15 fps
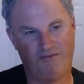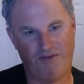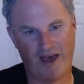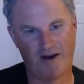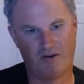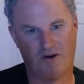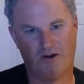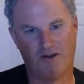
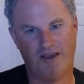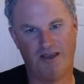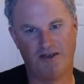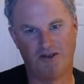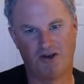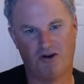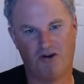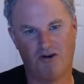federal
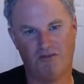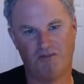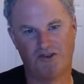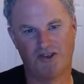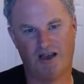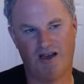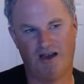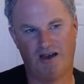in
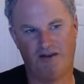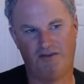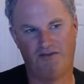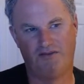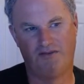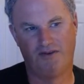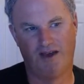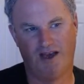terms
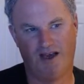of